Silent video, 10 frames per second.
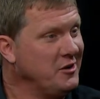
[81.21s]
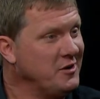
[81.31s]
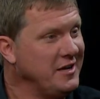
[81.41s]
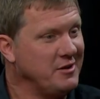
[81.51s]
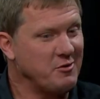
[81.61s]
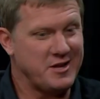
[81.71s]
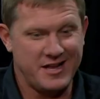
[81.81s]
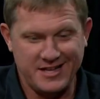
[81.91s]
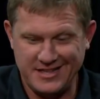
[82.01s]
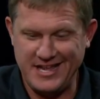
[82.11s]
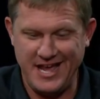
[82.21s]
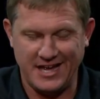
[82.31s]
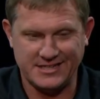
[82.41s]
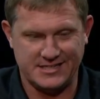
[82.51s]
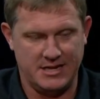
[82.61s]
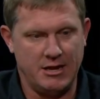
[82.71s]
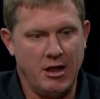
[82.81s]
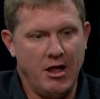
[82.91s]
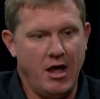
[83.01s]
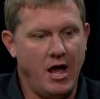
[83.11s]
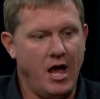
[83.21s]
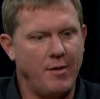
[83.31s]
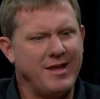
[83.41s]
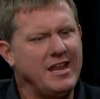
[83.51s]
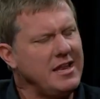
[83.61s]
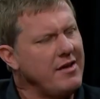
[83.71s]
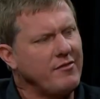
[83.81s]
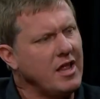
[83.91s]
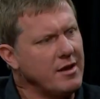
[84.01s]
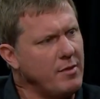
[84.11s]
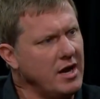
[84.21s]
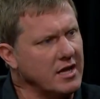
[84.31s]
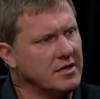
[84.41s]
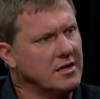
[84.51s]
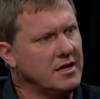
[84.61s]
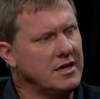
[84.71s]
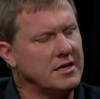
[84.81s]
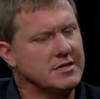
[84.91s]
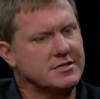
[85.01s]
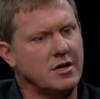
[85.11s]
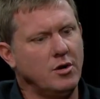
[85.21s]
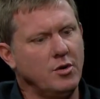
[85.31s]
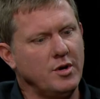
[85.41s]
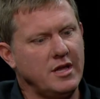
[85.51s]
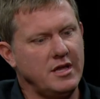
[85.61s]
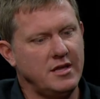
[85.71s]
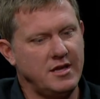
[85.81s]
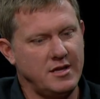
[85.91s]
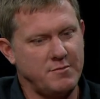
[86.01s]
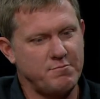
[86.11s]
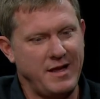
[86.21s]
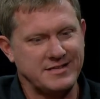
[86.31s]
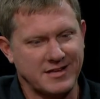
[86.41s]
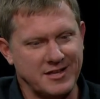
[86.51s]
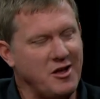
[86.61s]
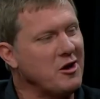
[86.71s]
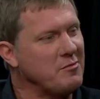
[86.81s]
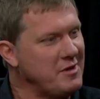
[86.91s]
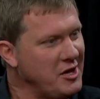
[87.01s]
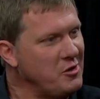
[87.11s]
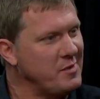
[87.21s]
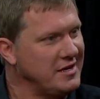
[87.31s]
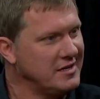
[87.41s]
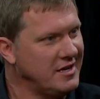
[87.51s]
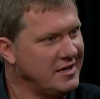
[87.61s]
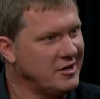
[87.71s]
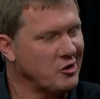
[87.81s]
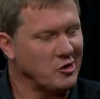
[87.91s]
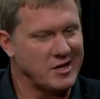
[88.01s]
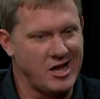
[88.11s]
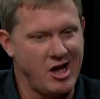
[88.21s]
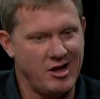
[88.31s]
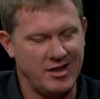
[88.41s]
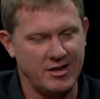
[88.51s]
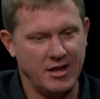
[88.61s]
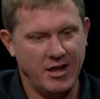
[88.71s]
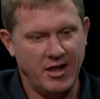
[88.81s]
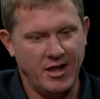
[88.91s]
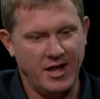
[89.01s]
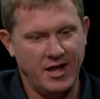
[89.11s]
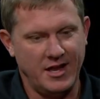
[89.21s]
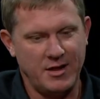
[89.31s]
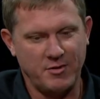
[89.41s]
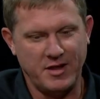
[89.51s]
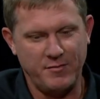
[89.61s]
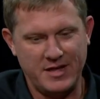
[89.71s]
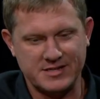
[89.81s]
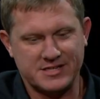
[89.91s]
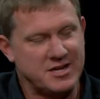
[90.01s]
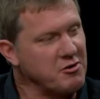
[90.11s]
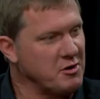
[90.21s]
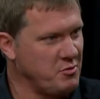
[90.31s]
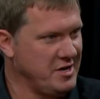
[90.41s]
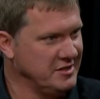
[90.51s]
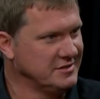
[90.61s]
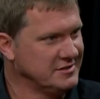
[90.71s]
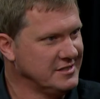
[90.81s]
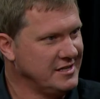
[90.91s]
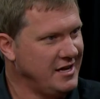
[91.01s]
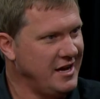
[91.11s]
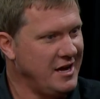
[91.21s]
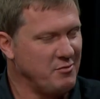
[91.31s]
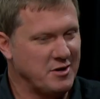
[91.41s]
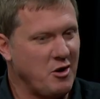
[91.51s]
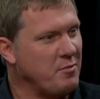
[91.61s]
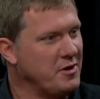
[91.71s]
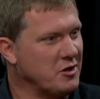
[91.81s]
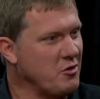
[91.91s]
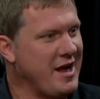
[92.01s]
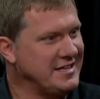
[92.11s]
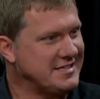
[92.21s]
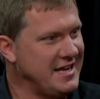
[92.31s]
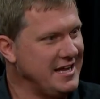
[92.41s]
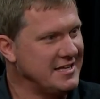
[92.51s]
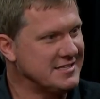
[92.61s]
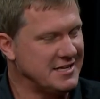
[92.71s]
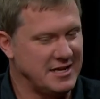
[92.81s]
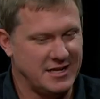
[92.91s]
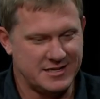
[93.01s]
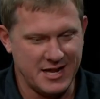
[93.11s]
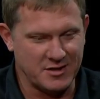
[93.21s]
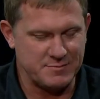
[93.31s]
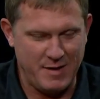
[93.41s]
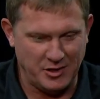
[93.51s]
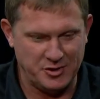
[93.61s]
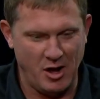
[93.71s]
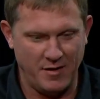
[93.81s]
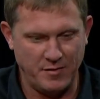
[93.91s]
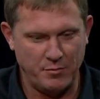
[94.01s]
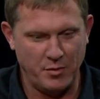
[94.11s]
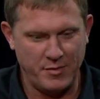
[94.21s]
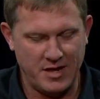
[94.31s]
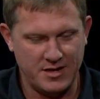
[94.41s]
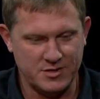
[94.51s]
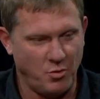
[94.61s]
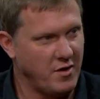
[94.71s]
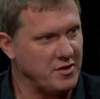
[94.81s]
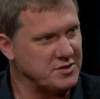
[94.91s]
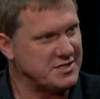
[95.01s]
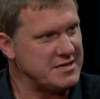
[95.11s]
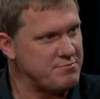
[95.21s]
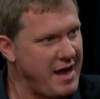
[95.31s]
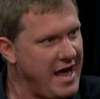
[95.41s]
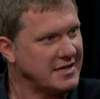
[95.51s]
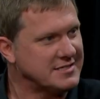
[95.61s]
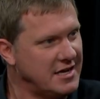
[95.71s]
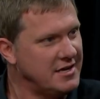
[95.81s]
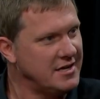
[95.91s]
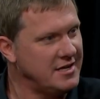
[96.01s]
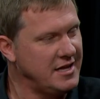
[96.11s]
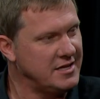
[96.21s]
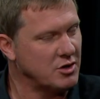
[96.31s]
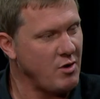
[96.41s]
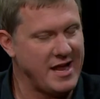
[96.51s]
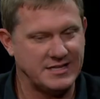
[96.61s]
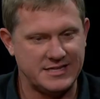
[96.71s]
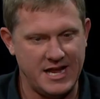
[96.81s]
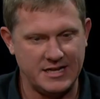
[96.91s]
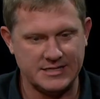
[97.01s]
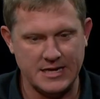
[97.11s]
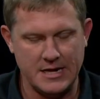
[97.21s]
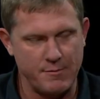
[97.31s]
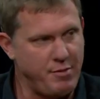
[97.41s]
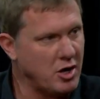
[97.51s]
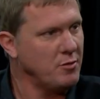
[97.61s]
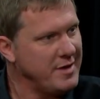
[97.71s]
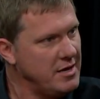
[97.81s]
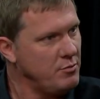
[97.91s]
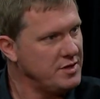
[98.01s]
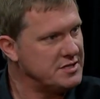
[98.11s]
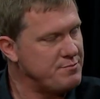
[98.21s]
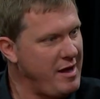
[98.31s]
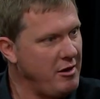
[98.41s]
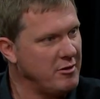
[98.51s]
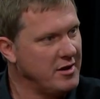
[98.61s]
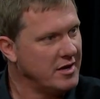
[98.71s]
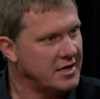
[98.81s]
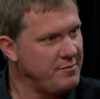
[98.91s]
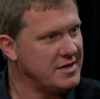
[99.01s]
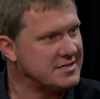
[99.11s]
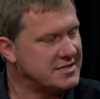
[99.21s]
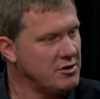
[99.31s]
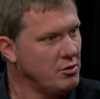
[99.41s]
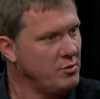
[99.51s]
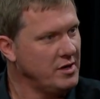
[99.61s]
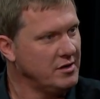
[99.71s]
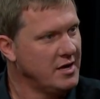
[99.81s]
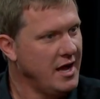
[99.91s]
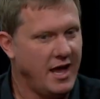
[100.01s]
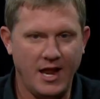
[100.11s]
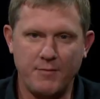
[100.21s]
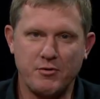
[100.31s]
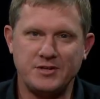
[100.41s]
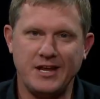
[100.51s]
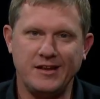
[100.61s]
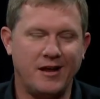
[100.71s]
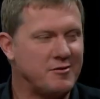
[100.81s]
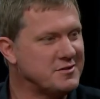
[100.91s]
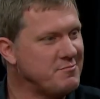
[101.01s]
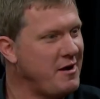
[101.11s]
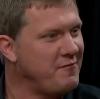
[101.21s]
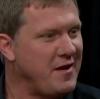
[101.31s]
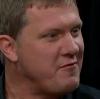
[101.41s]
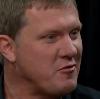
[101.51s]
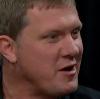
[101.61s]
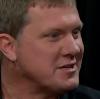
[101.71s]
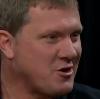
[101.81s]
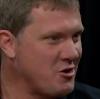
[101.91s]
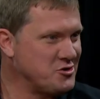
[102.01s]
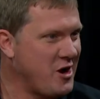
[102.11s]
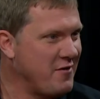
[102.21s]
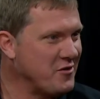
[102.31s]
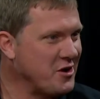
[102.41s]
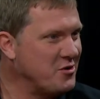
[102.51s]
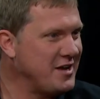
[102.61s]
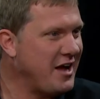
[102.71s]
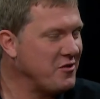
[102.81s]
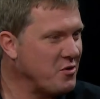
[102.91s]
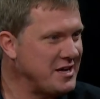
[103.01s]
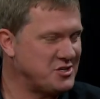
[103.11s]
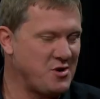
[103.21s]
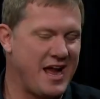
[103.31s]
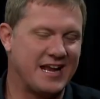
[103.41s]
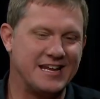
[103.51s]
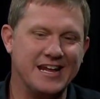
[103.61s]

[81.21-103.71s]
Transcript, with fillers: know, uh, where you are hitting the X, and um, he didn't have a lot of money. Uh, so he, he basically hung up the helmet uh, early on, and, and he would give me his steering wheel uh, we'd go up into the grandstands and he'd take his belt off and put me into one of those seat backs in, in, the grandstands, buckle me in with his belt, give me a steering wheel, and I'd pretend I was my favorite race car driver going down the racetrack.